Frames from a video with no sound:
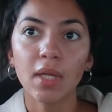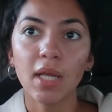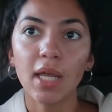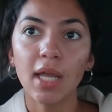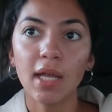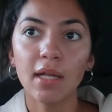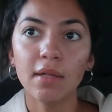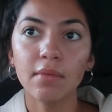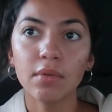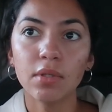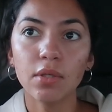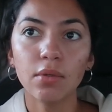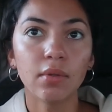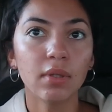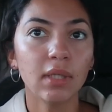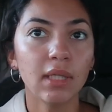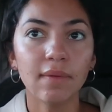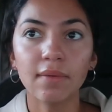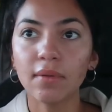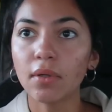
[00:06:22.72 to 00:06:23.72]
And you
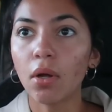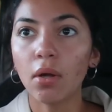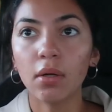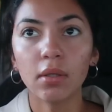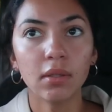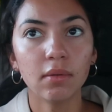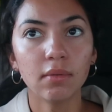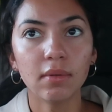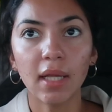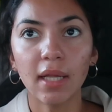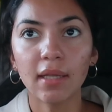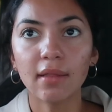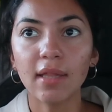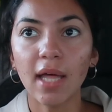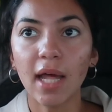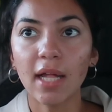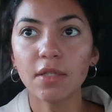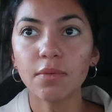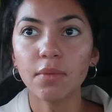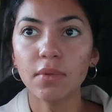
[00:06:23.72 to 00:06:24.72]
could even argue that
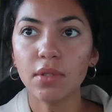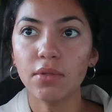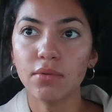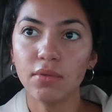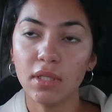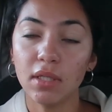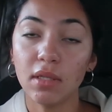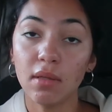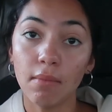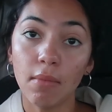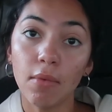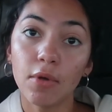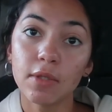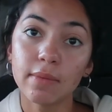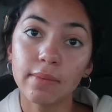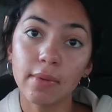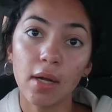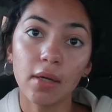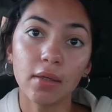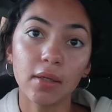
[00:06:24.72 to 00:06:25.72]
that's when you see the
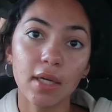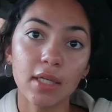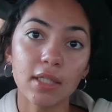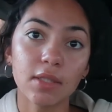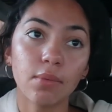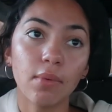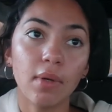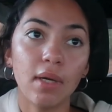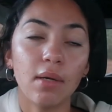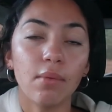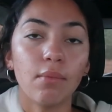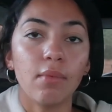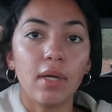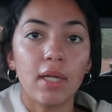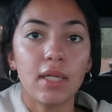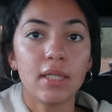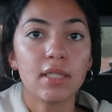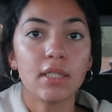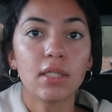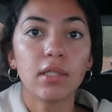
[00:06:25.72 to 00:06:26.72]
most progress when when
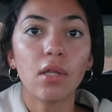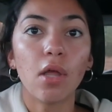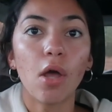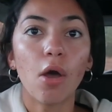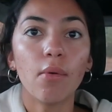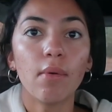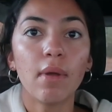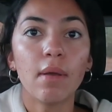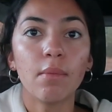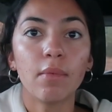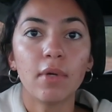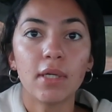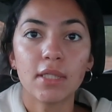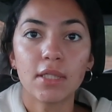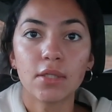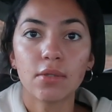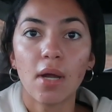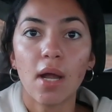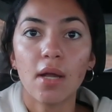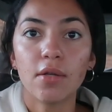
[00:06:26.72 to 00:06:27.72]
it's slow and when
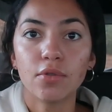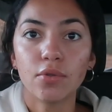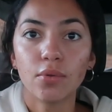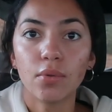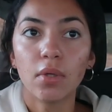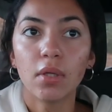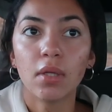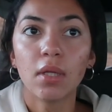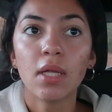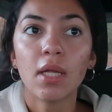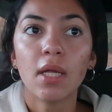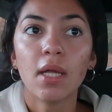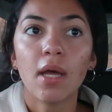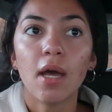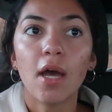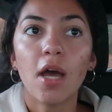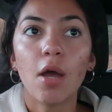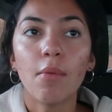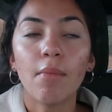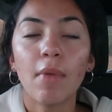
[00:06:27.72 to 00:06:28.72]
it's gradual.
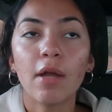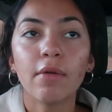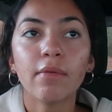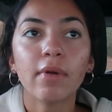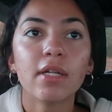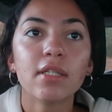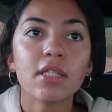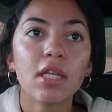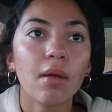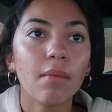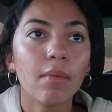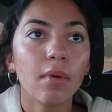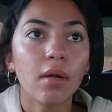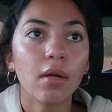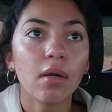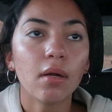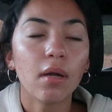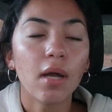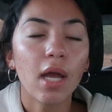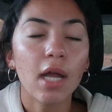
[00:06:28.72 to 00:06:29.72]
Um, I read
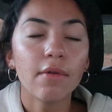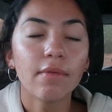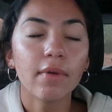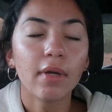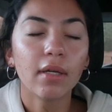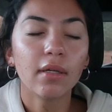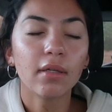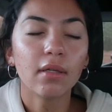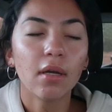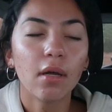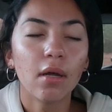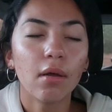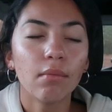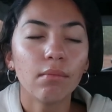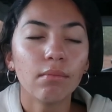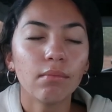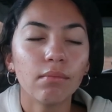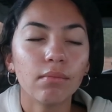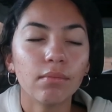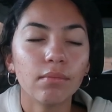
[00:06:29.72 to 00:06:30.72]
summer. I read
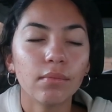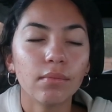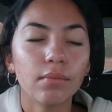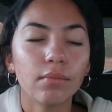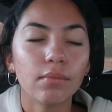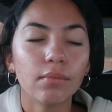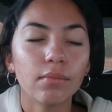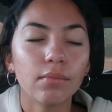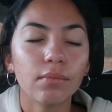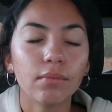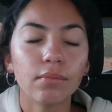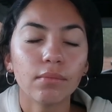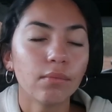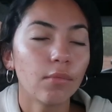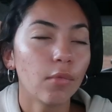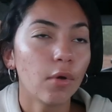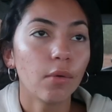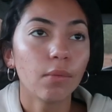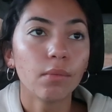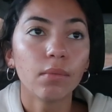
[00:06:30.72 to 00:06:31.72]
um,
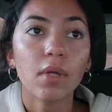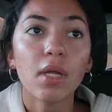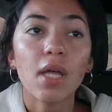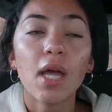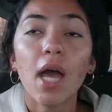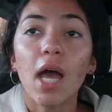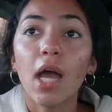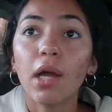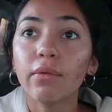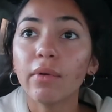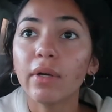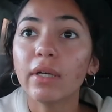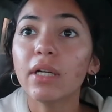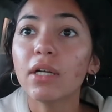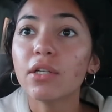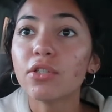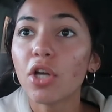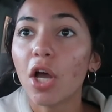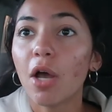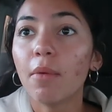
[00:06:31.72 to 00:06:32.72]
whoa, I read
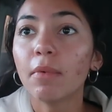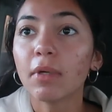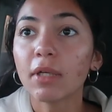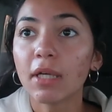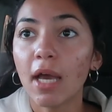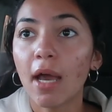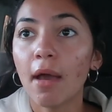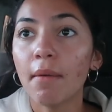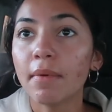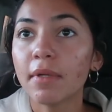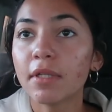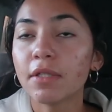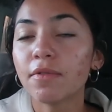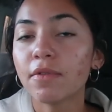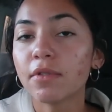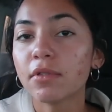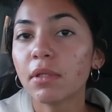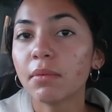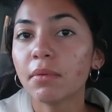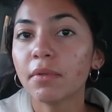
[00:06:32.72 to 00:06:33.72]
Atomic Habits
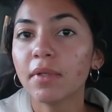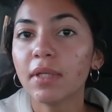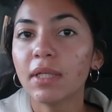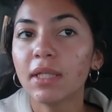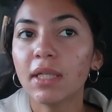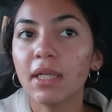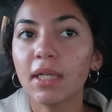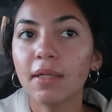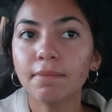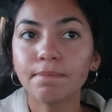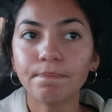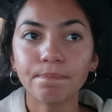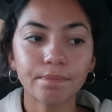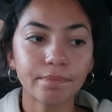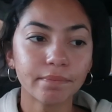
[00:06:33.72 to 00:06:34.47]
for summer reading